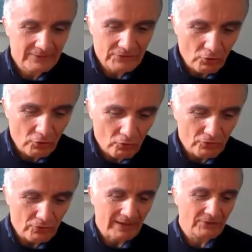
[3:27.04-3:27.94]
So
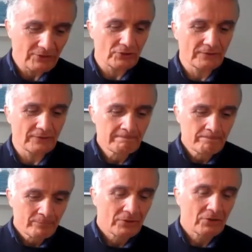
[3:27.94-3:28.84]
you mentioned
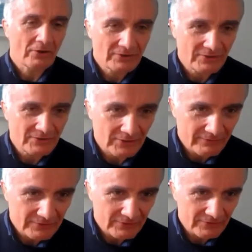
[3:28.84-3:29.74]
cognitive
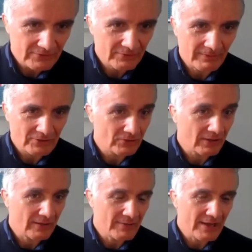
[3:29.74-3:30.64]
services. You mentioned
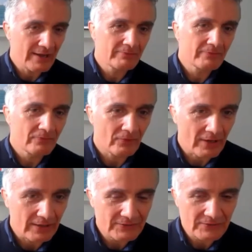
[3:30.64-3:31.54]
IBM. For
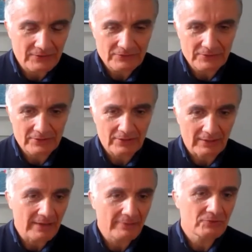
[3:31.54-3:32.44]
us, is uh,
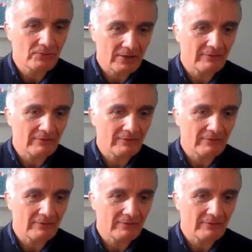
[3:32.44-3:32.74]
IBM is one of